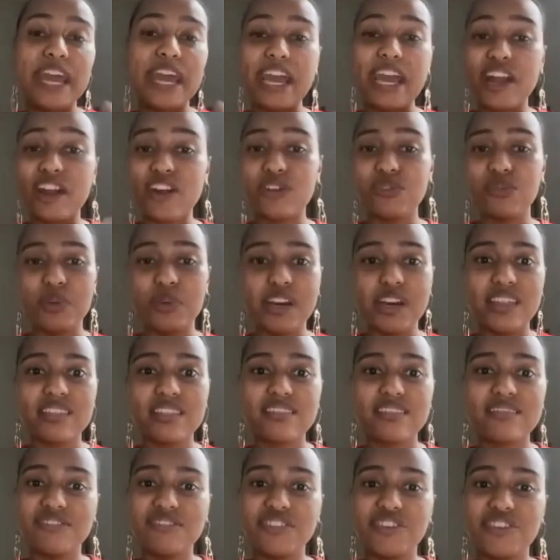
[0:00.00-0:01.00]
paired
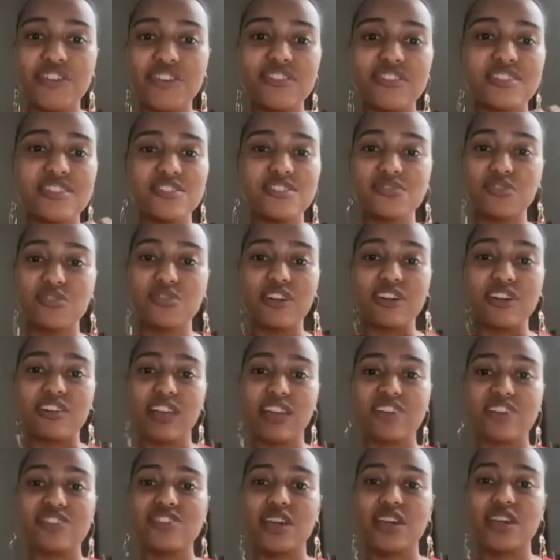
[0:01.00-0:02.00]
with, this
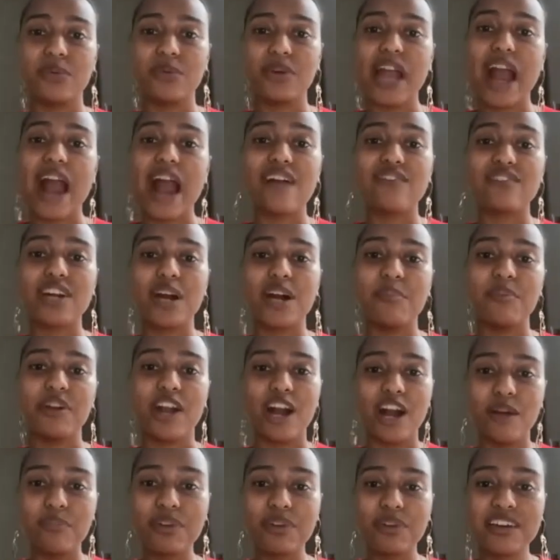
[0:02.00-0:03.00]
historic election that we have
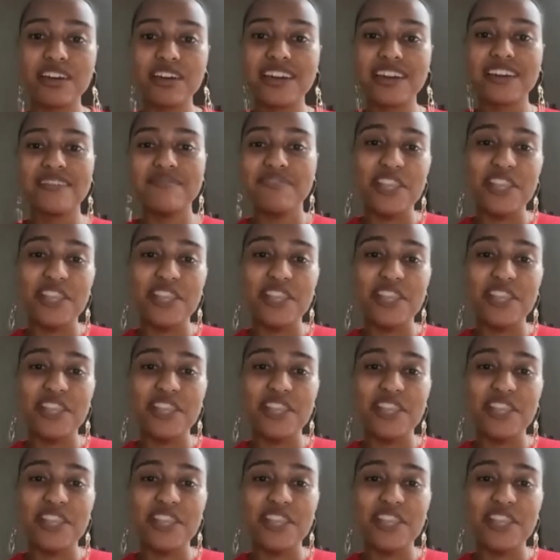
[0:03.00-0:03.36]
coming up